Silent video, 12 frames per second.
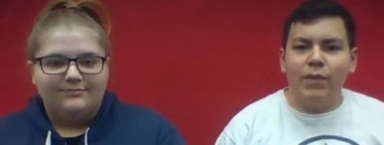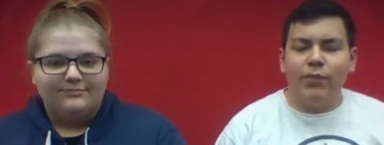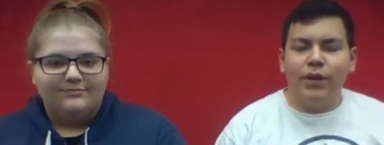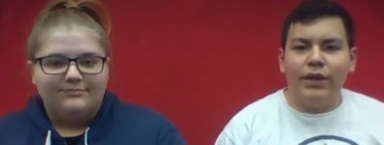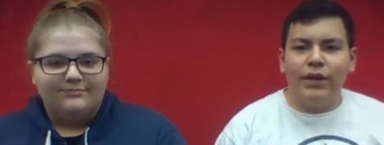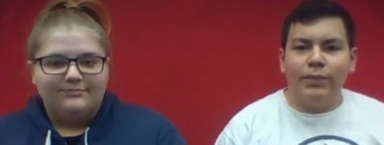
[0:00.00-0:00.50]

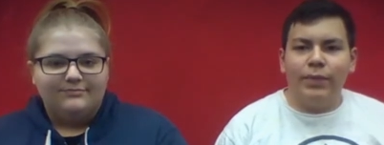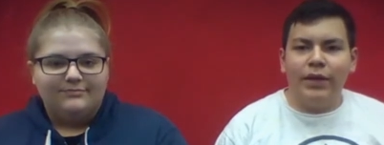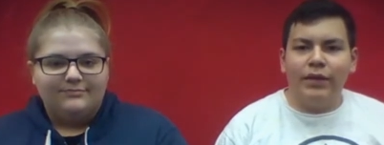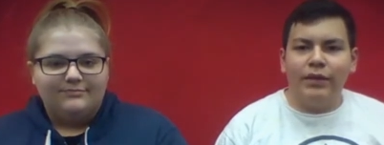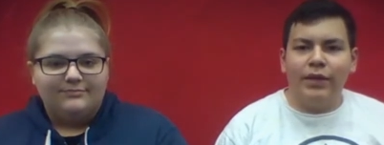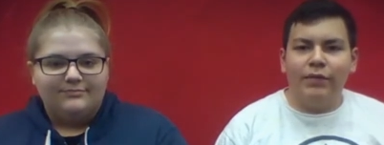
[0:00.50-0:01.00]
Speaker 1: by
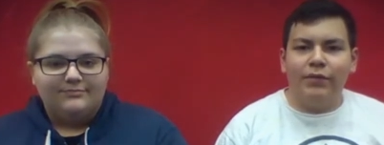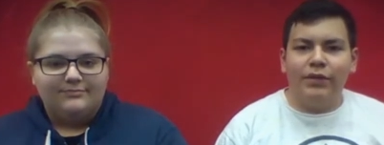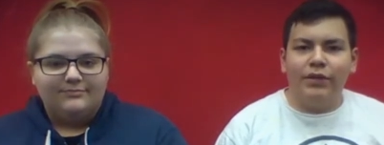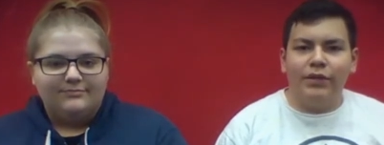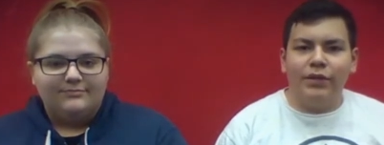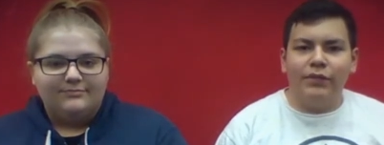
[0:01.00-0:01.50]
May 11th.
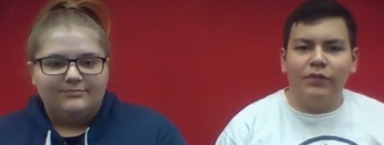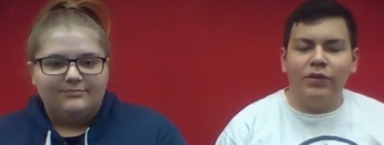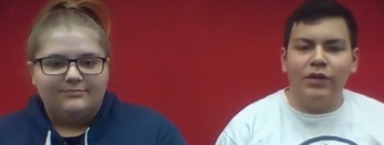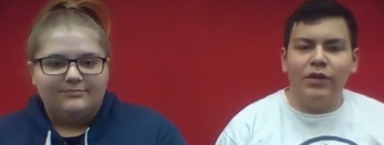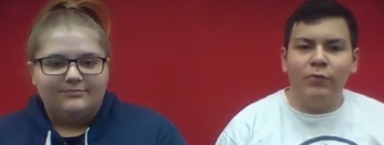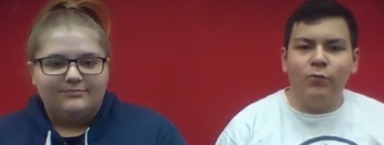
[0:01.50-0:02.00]
If you
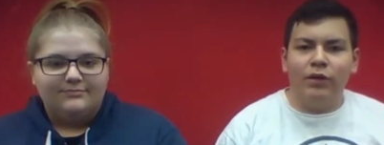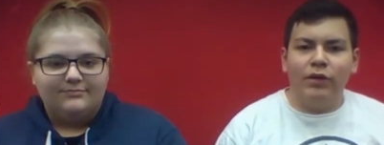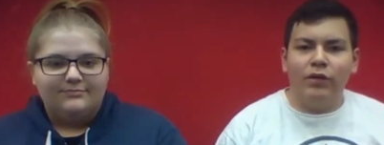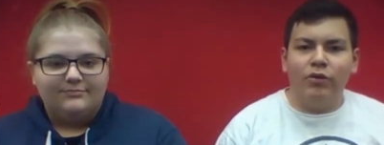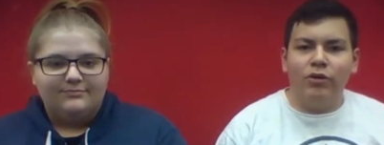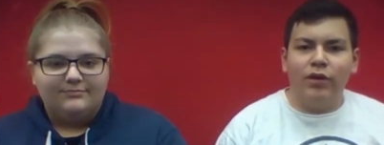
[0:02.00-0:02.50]
need
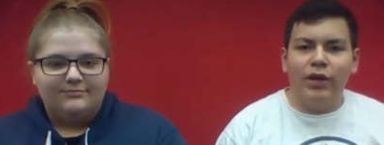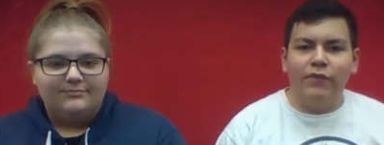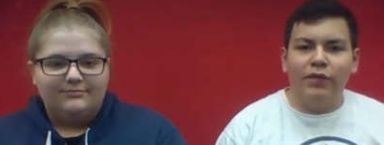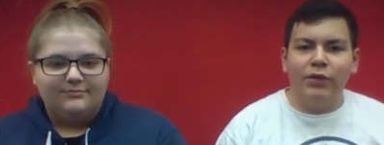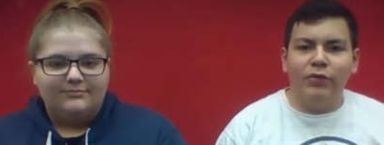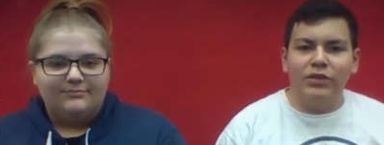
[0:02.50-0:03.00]
one or have
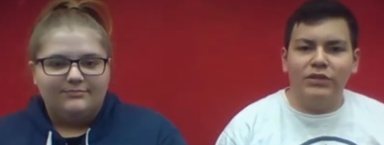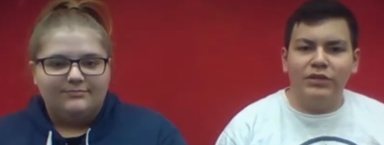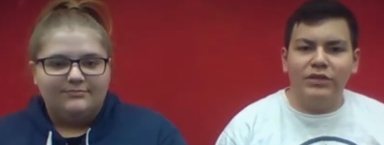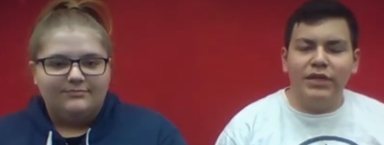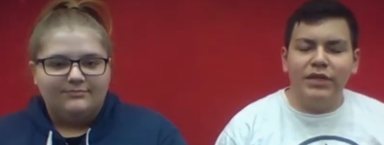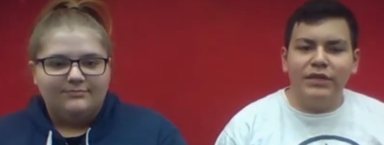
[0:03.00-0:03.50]
any
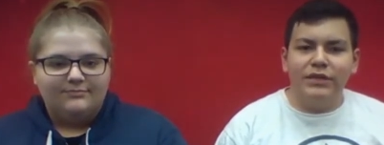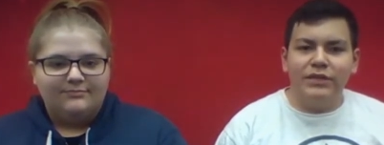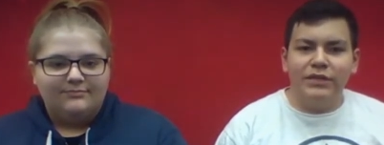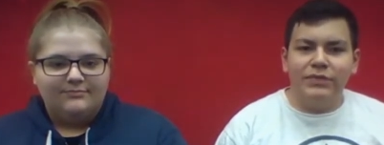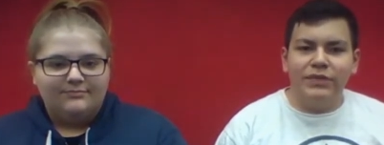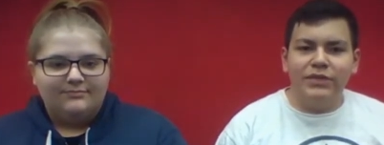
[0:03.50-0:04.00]
questions,
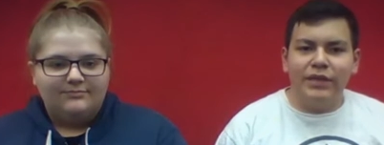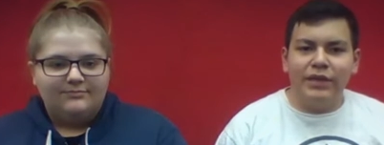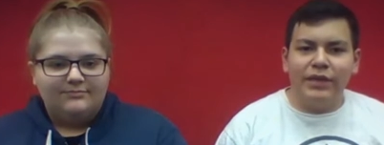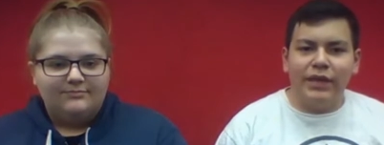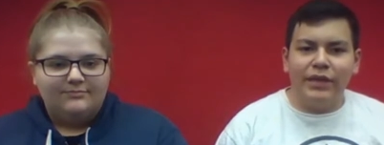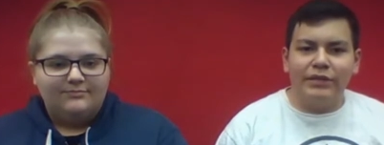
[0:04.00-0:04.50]
send Miss
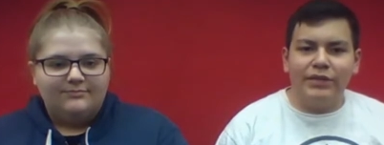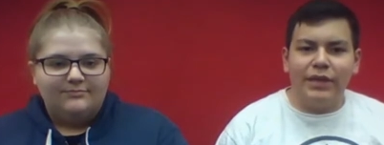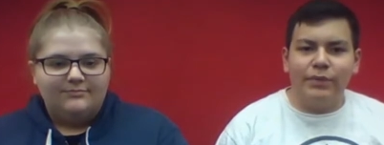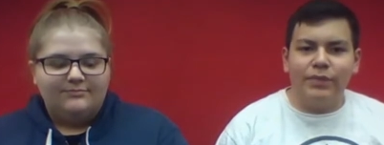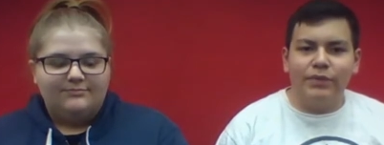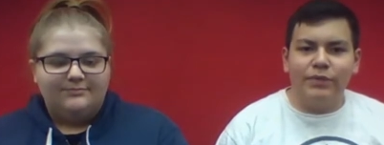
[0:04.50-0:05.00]
Lakin
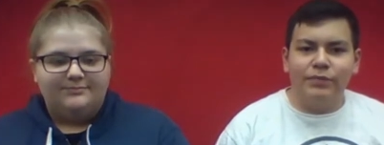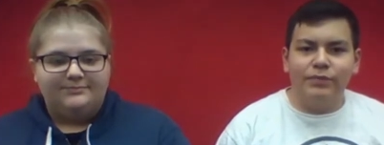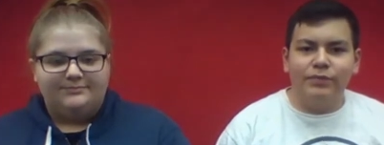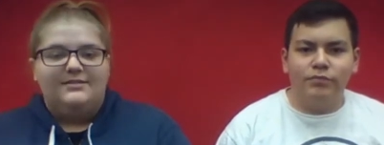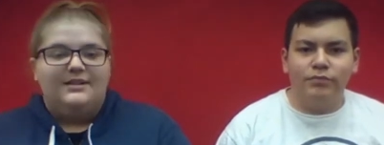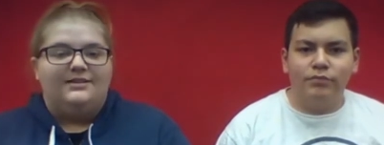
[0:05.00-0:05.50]
ASAP.
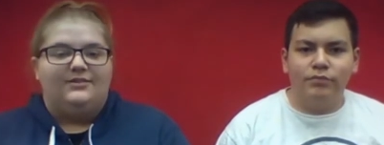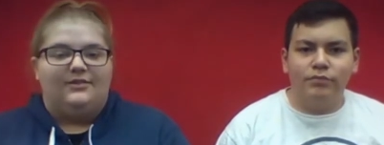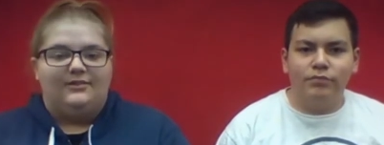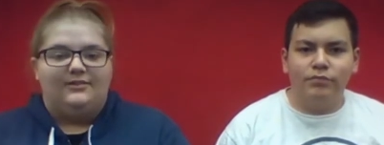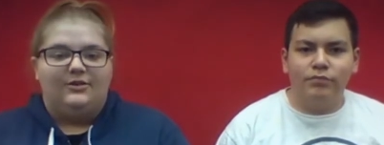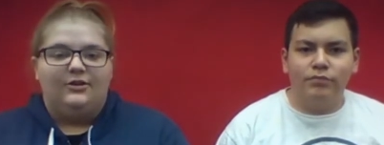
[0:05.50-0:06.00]

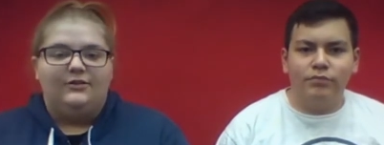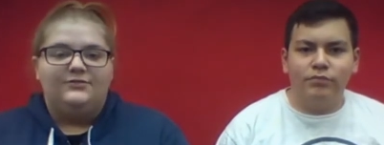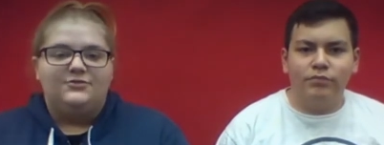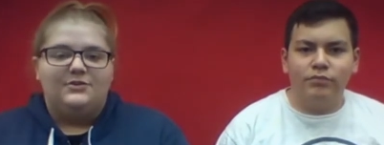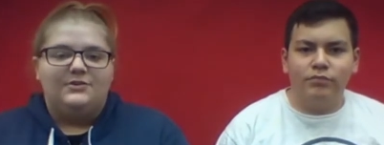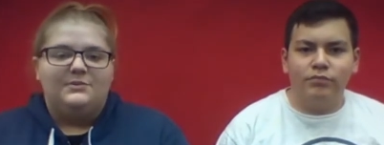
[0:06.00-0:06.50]
Speaker 2: Seniors, Herff
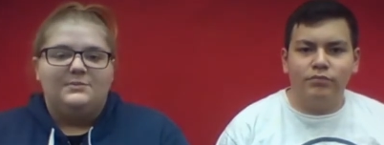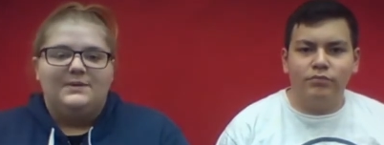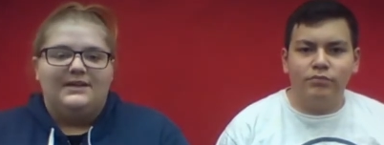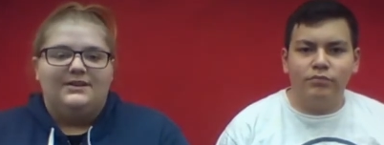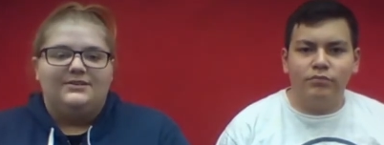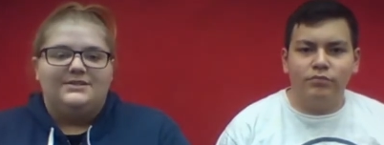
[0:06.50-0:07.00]
Jones will
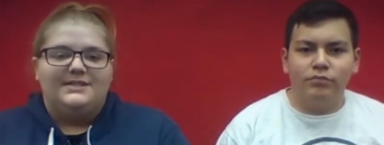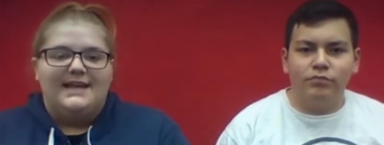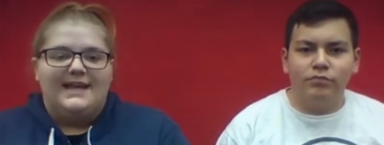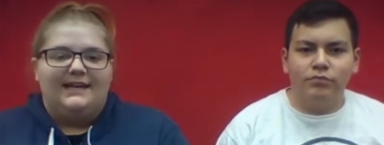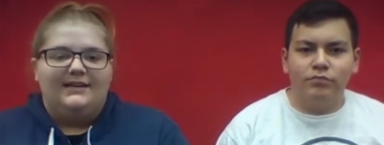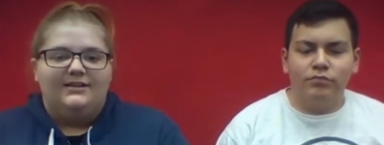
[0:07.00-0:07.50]
be here
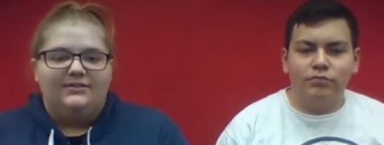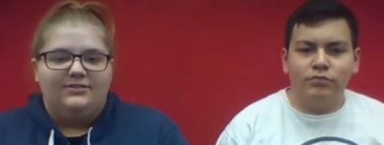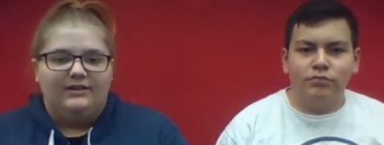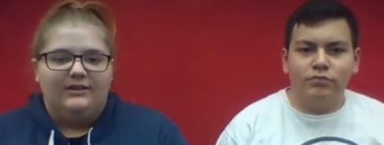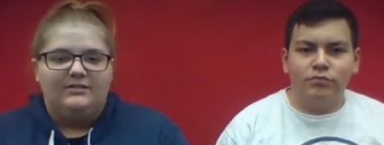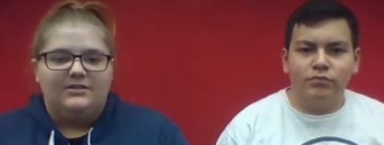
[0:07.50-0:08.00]
today
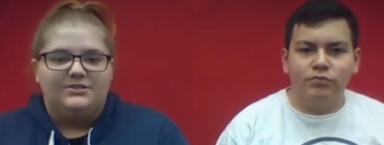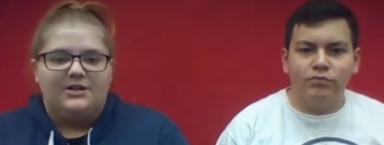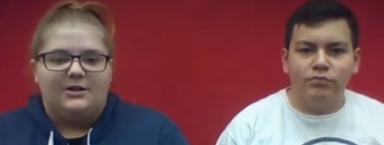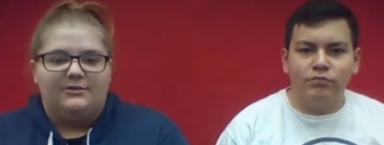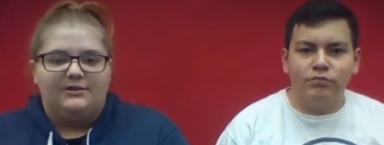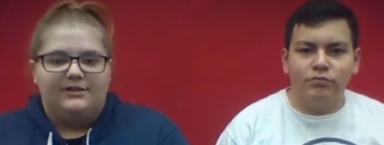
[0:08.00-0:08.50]
during lunch
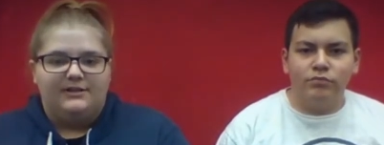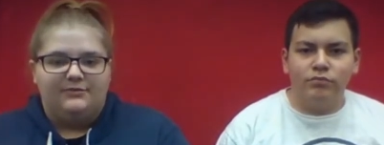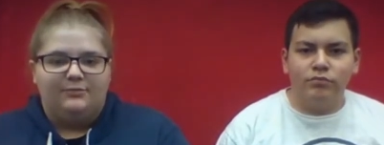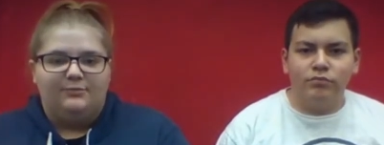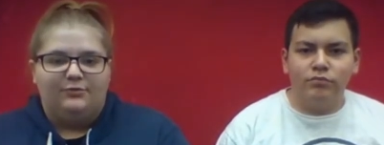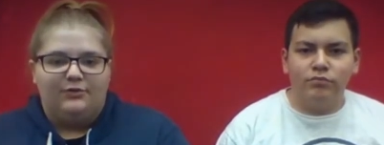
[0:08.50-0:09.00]
hours in
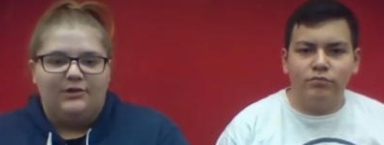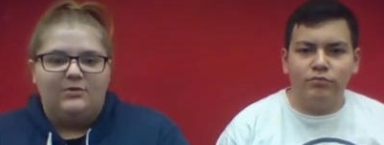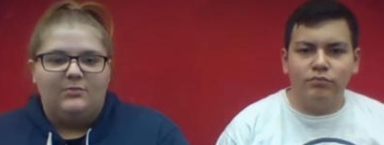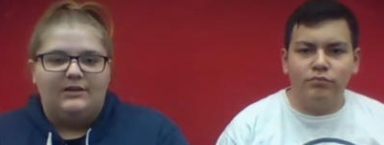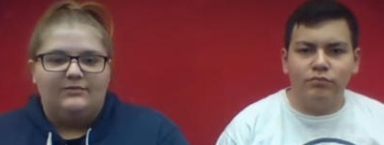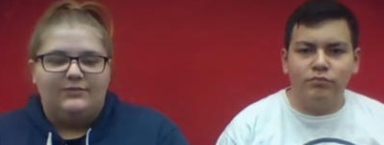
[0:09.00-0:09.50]
room
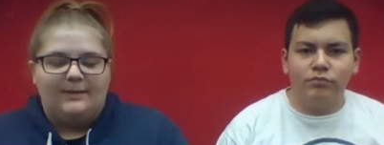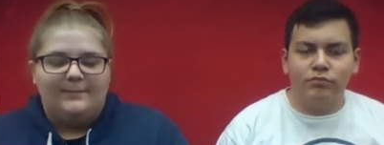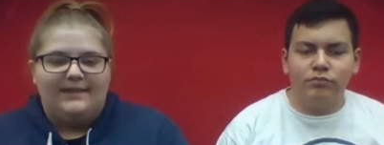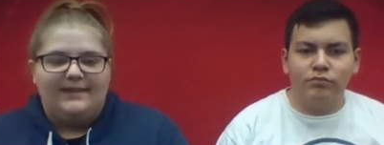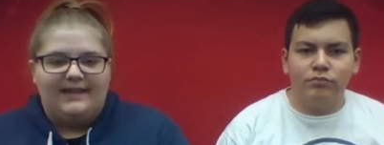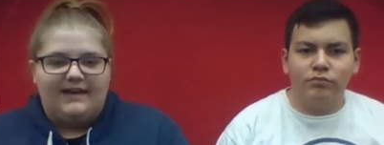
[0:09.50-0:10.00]
301 right
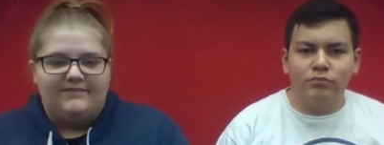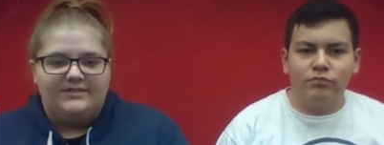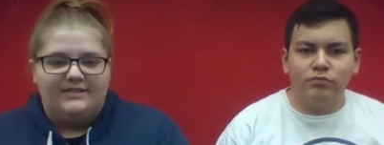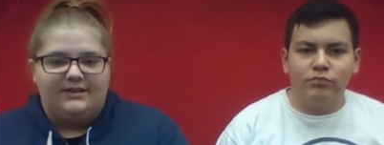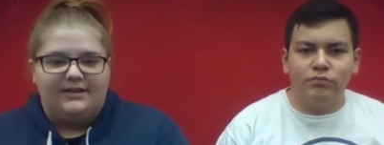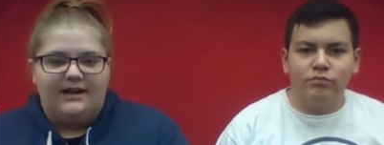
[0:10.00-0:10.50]
by the
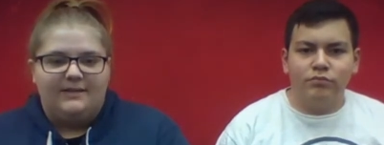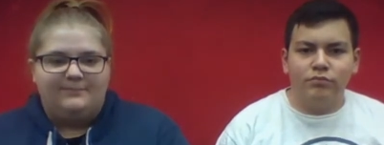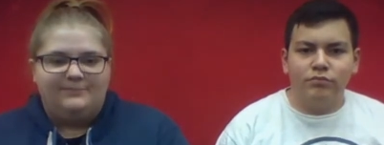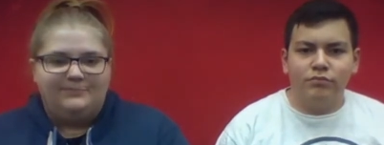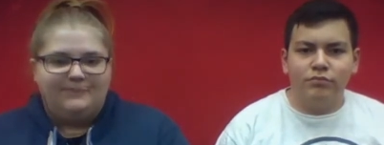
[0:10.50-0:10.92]
cafeteria.